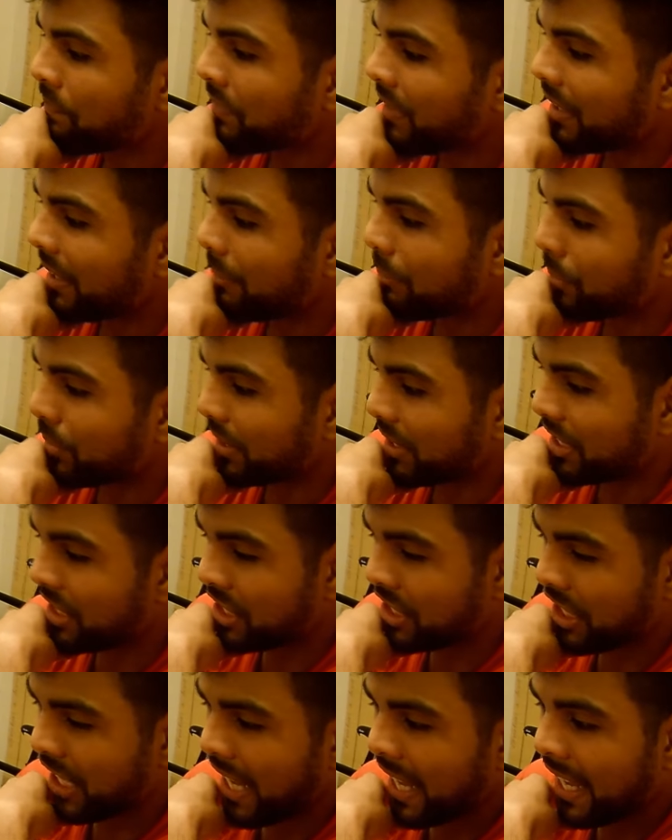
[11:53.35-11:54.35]
I put the
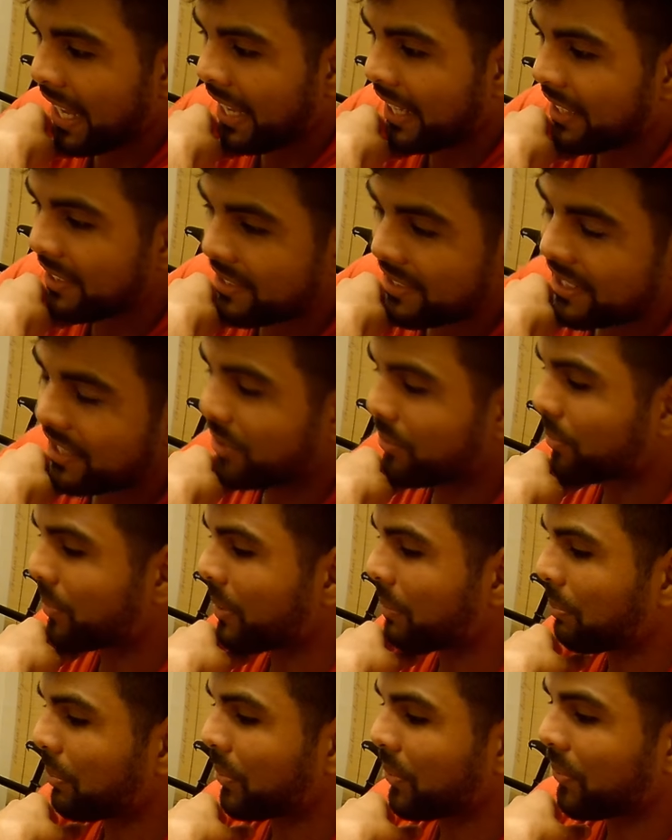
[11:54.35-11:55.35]
J, you see the
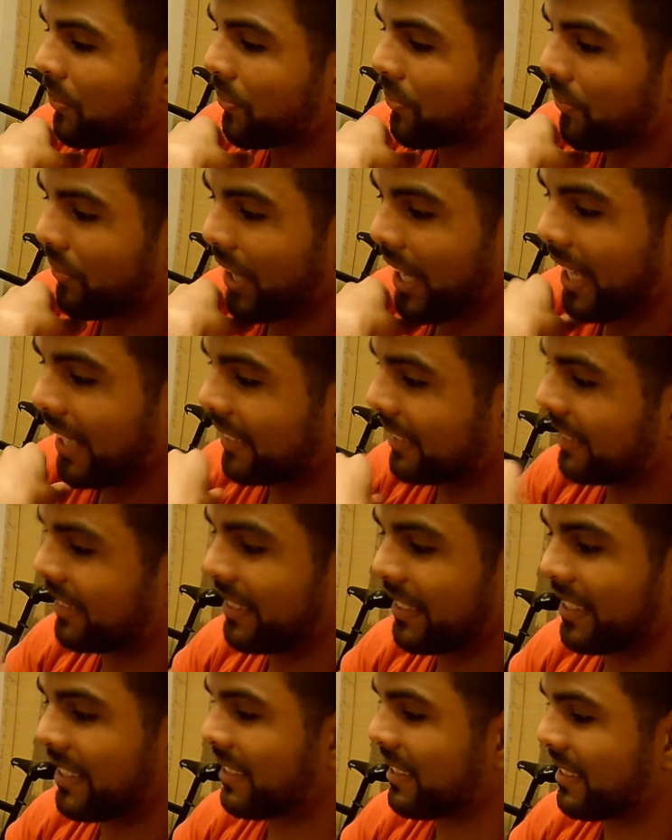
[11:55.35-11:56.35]
ripple effect.
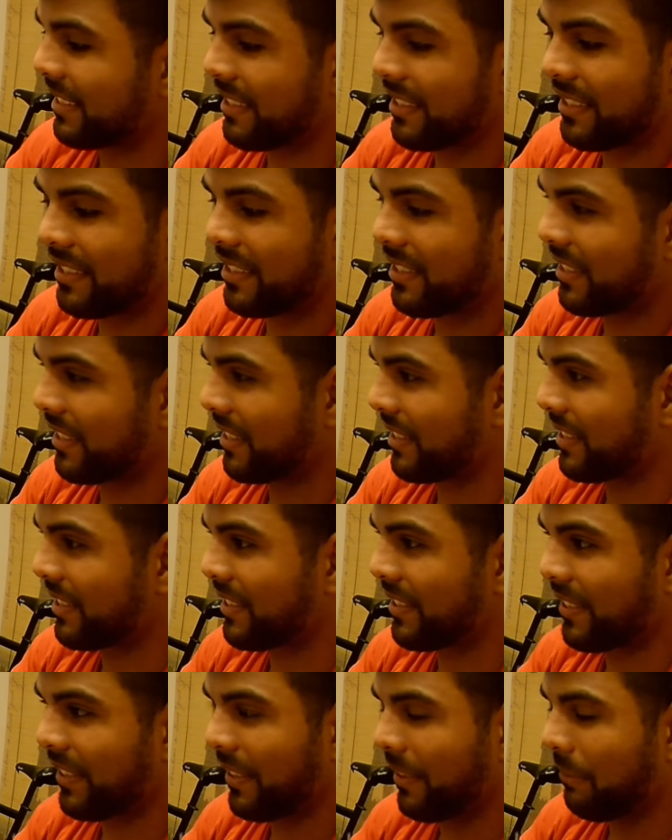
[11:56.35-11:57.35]
It's
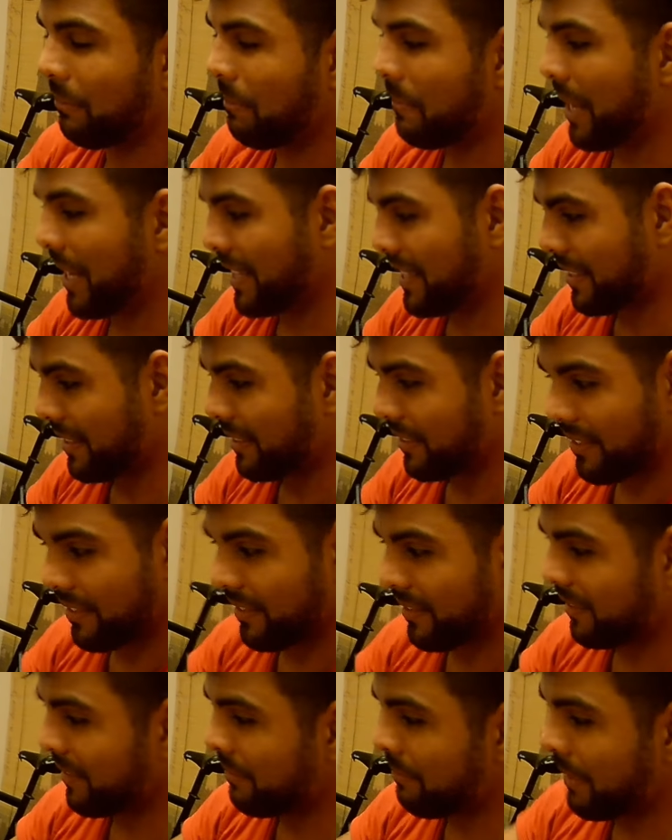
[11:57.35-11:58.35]
just
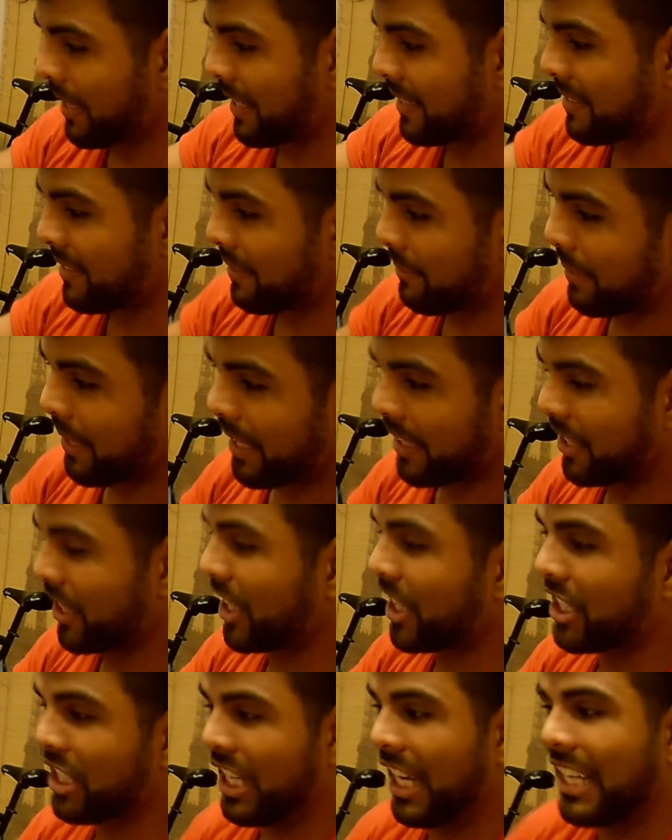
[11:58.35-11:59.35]
amazing, man. You
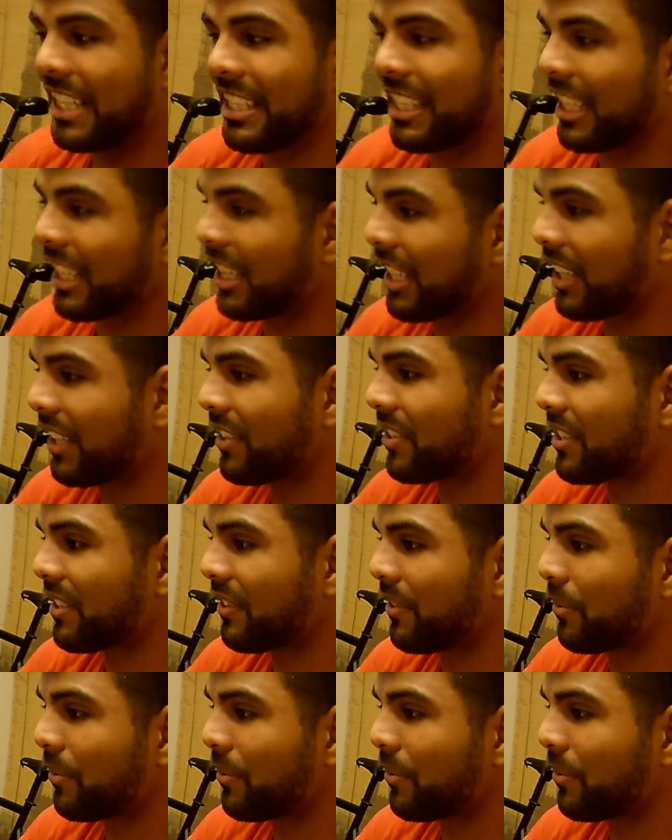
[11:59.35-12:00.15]
can change the colors of the